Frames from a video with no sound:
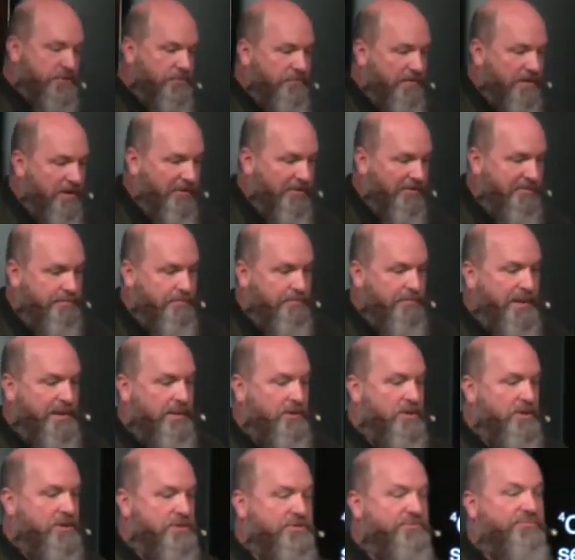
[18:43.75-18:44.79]
felt
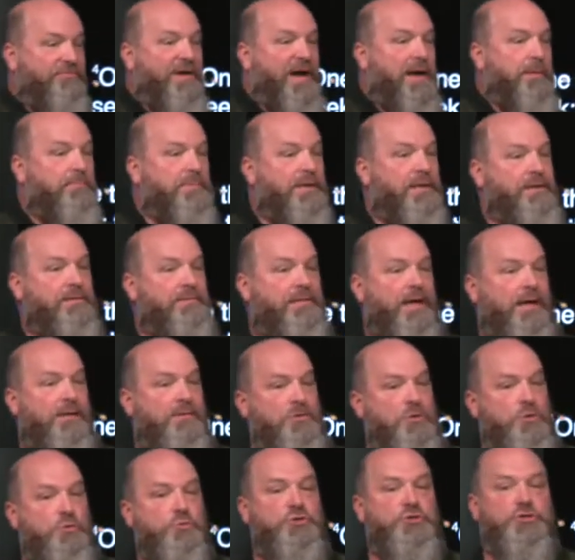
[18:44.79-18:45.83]
because family that
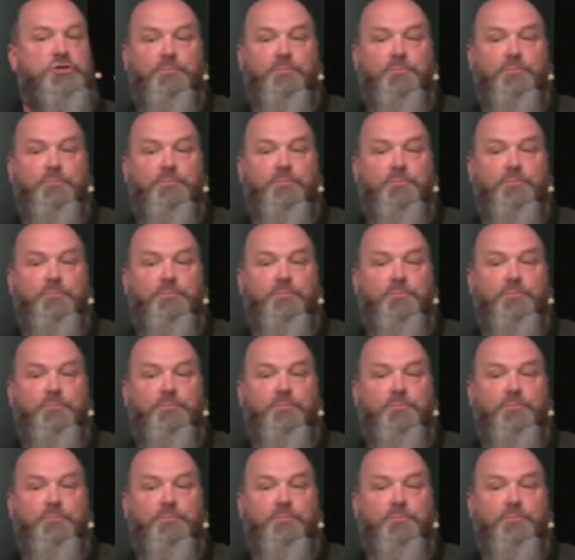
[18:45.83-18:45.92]
used